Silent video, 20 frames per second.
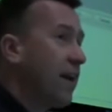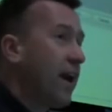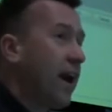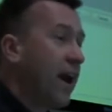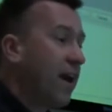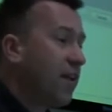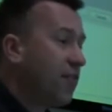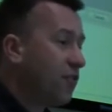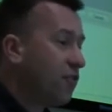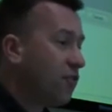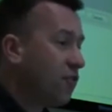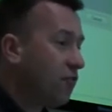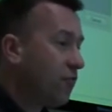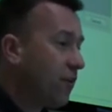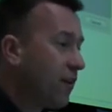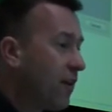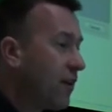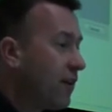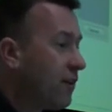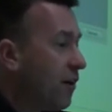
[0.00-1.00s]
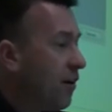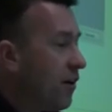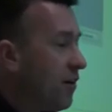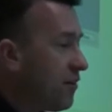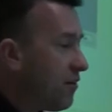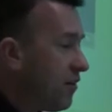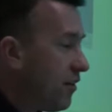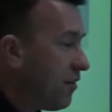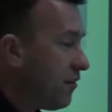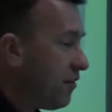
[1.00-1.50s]
get, you'll
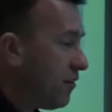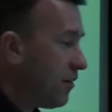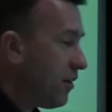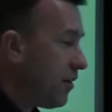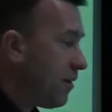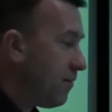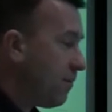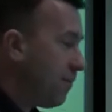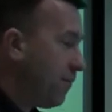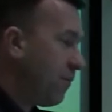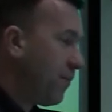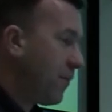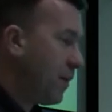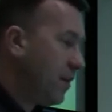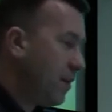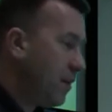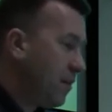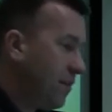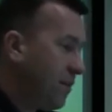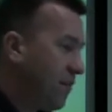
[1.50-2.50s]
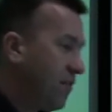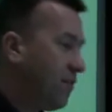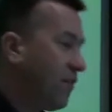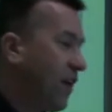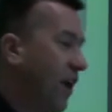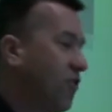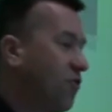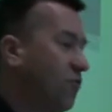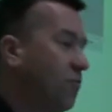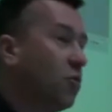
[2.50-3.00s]
recognise this, uh, this
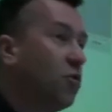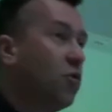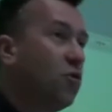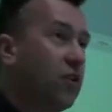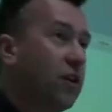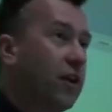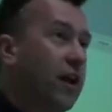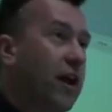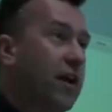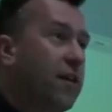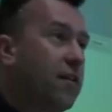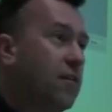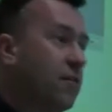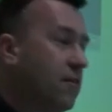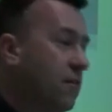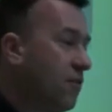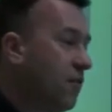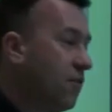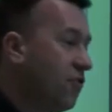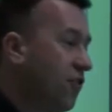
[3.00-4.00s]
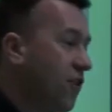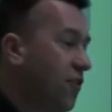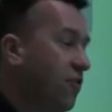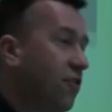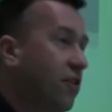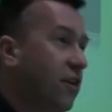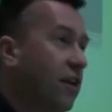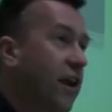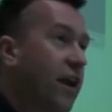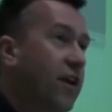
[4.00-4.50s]
dashboard again. I showed
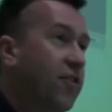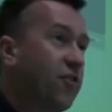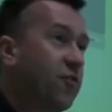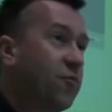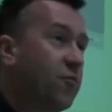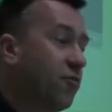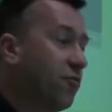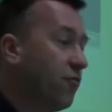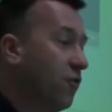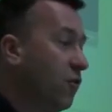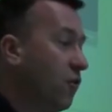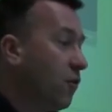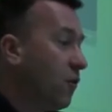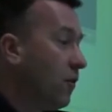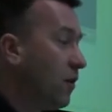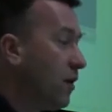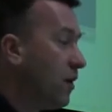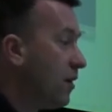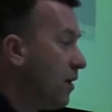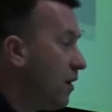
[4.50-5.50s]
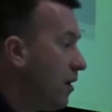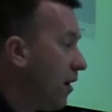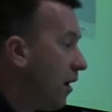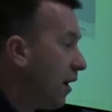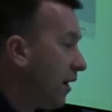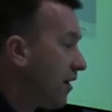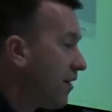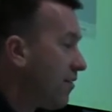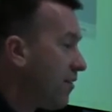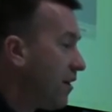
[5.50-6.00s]
you the gauges before.
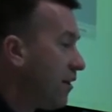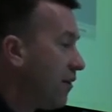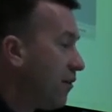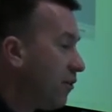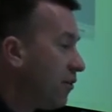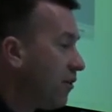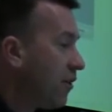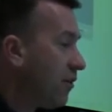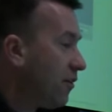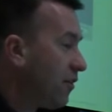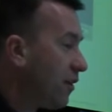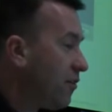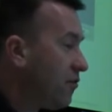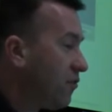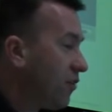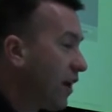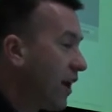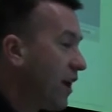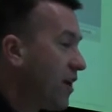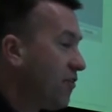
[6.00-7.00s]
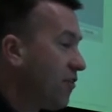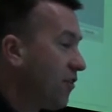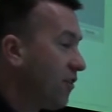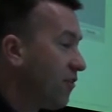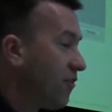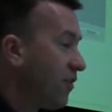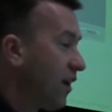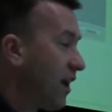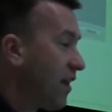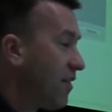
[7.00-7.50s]
I can then look at those
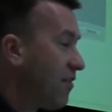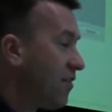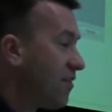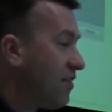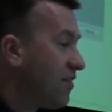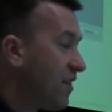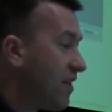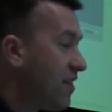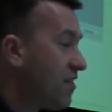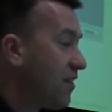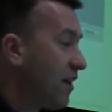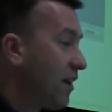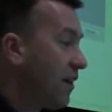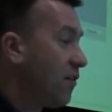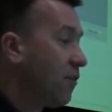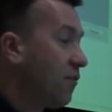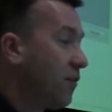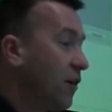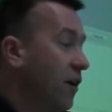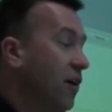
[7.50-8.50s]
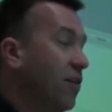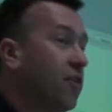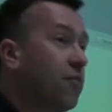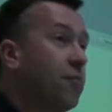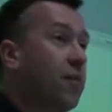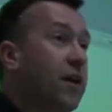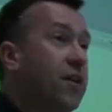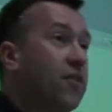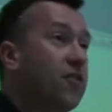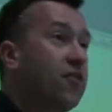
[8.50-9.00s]
gauges and the detail that
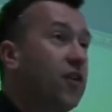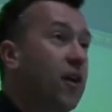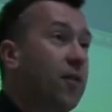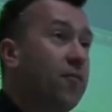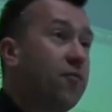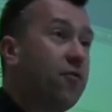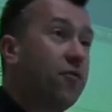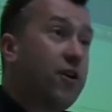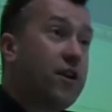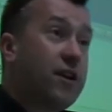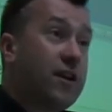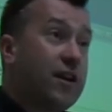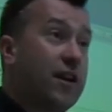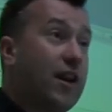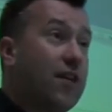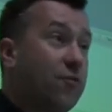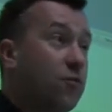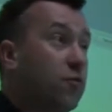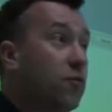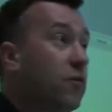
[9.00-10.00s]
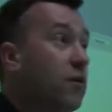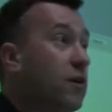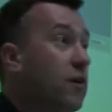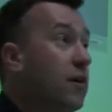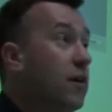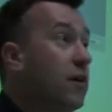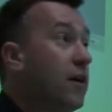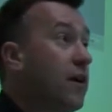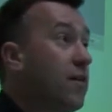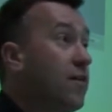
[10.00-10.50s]
underpins them for any level
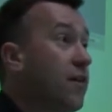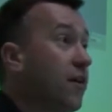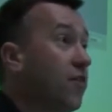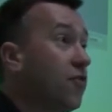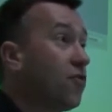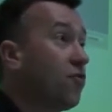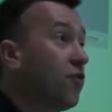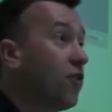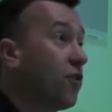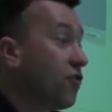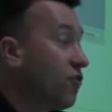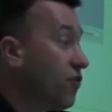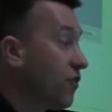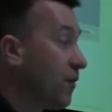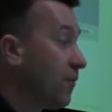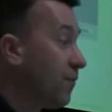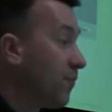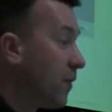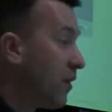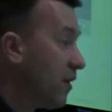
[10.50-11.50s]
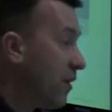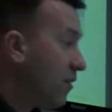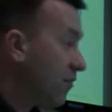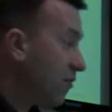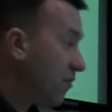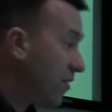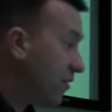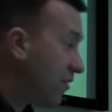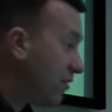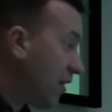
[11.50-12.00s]
in that structure.
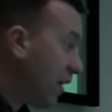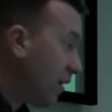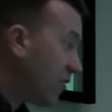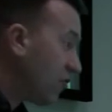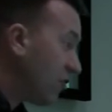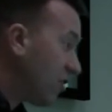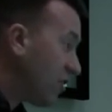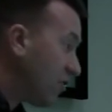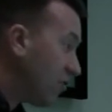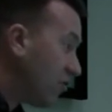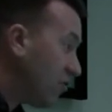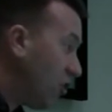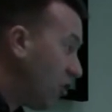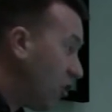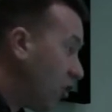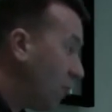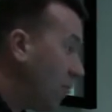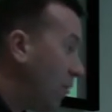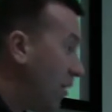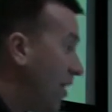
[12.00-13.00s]
So this is actually the top